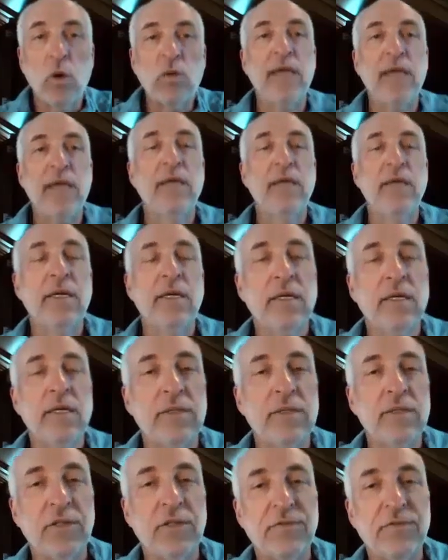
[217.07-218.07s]
One way to
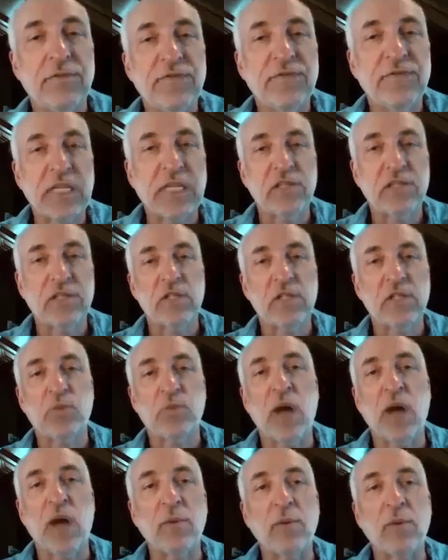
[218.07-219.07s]

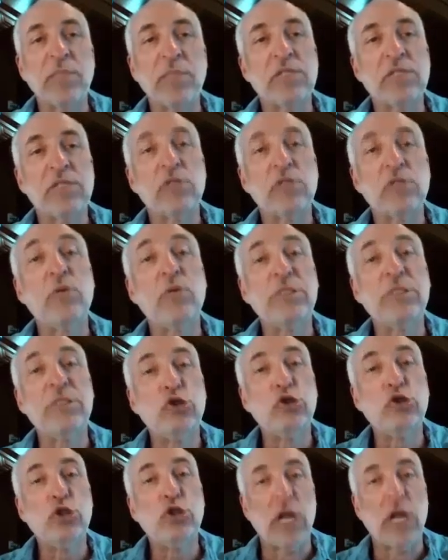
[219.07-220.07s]
fix this problem is
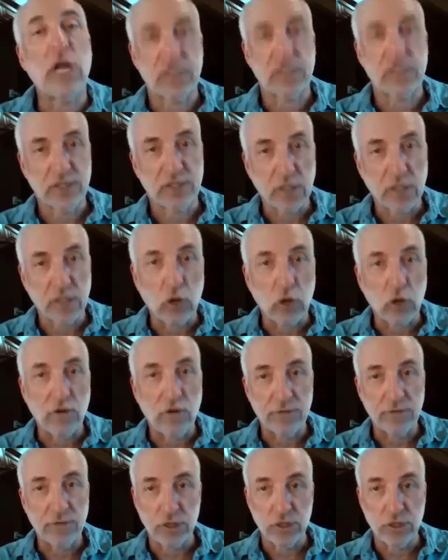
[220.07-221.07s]
to adjust
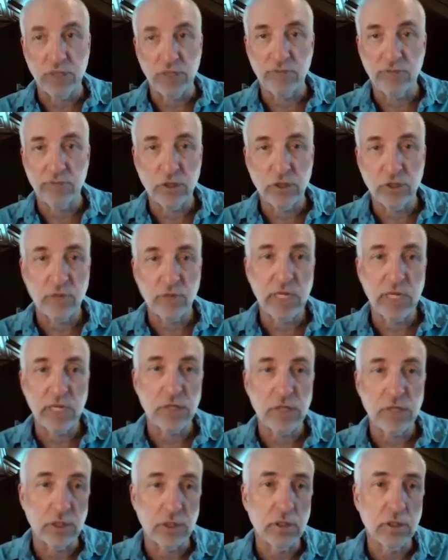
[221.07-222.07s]
the coefficient of
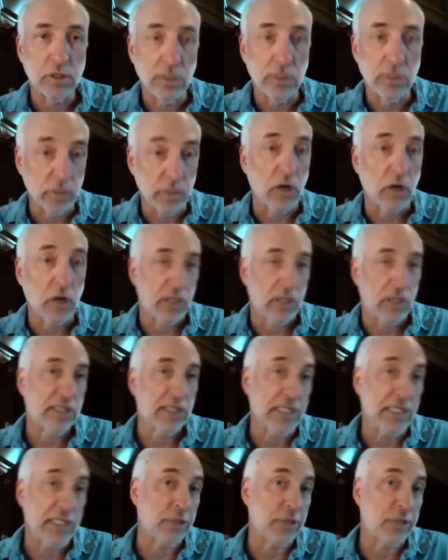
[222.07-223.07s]
determination. We
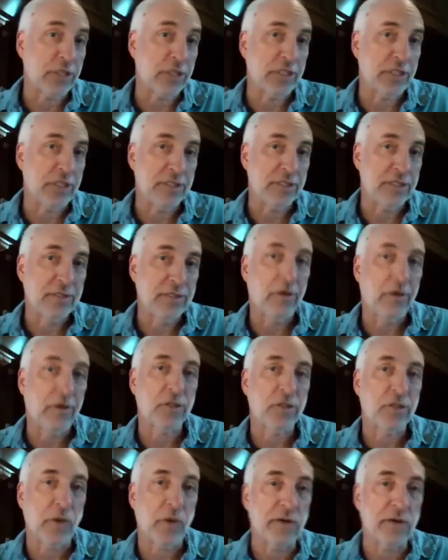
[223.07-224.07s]
call it the
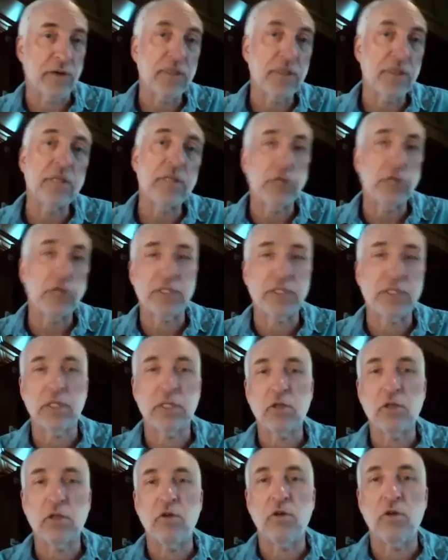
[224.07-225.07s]
adjusted R² or the
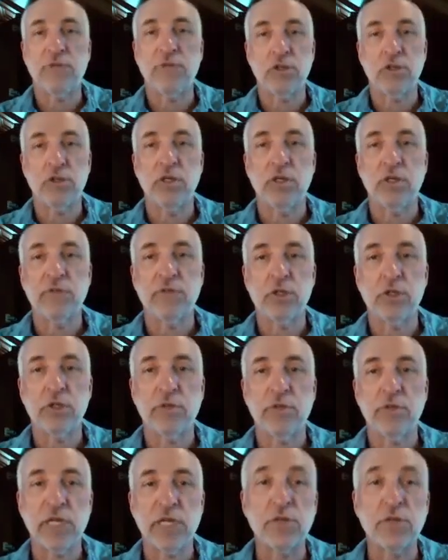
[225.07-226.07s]
adjusted
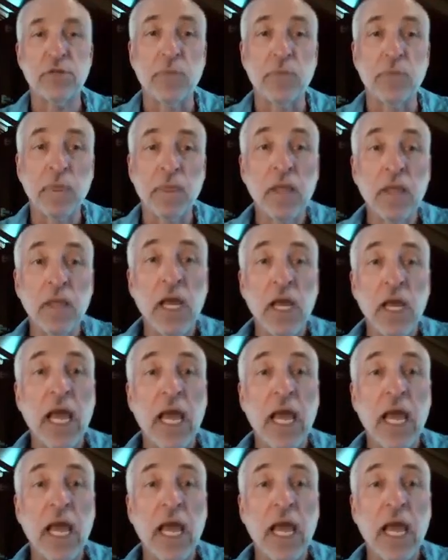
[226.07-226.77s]
coefficient of determination.